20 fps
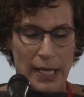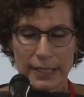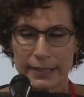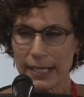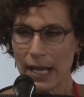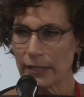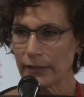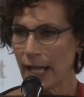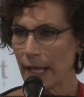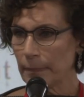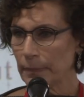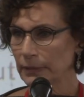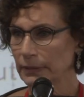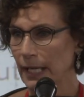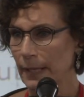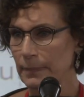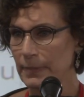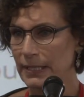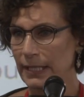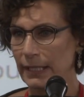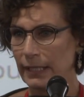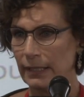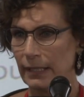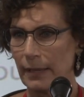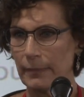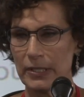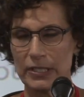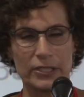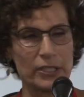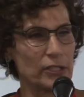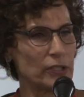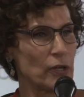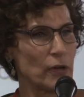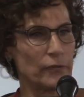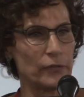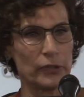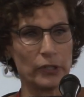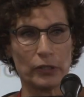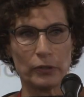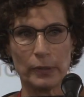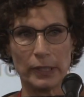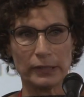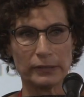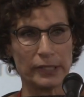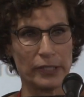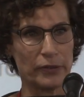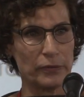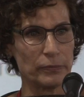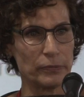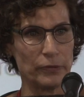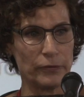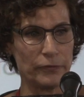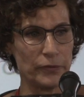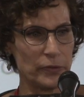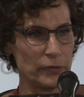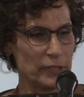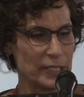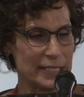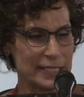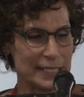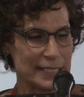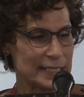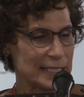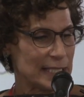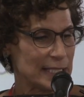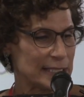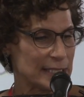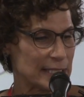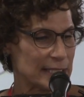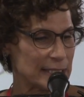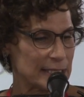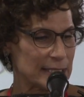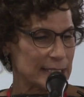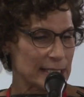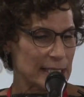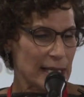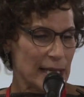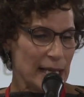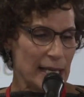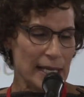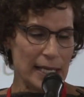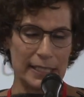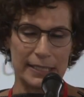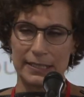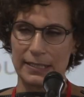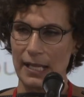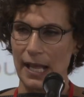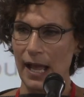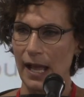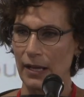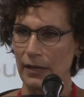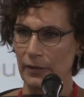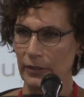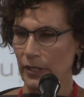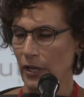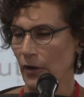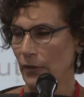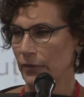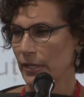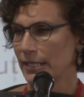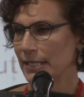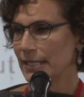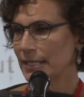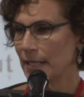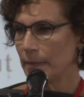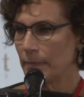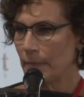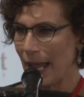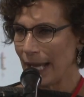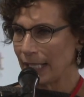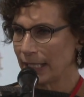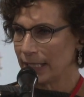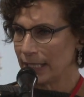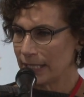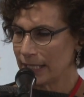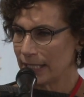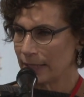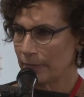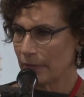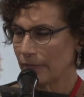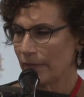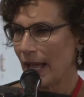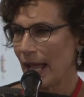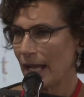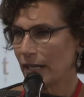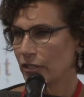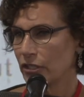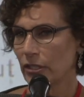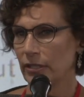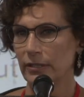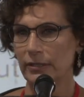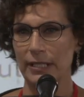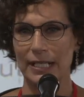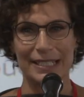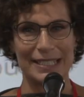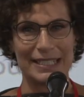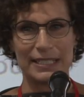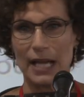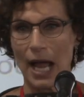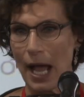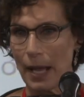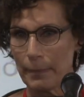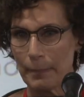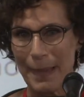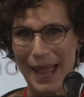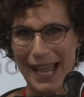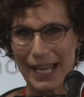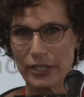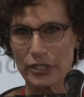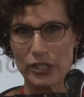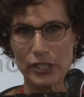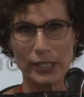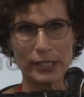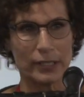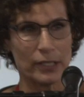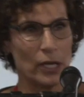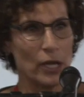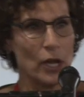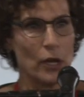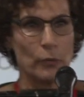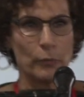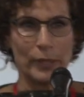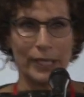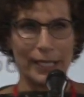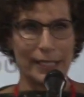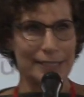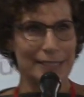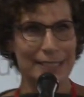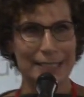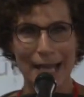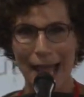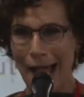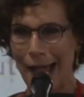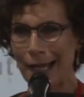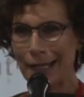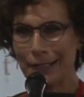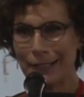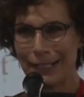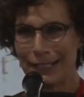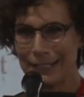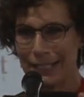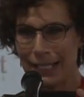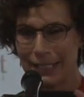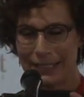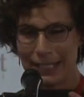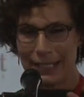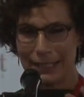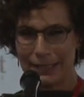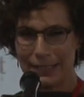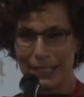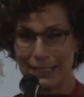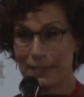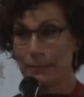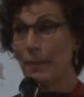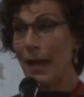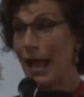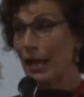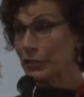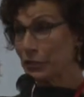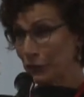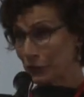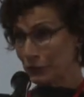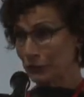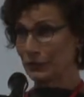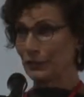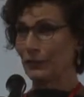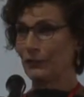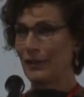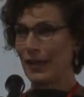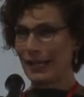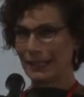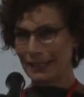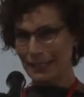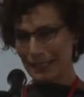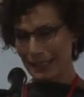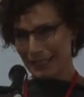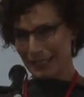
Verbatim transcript: Now, epilepsy, I'm just going to go very quickly through a few of these diseases. It's how, you know, this is the mechanism of action. It's not magic. We, it's not, it, it, it, it's magical in the fact that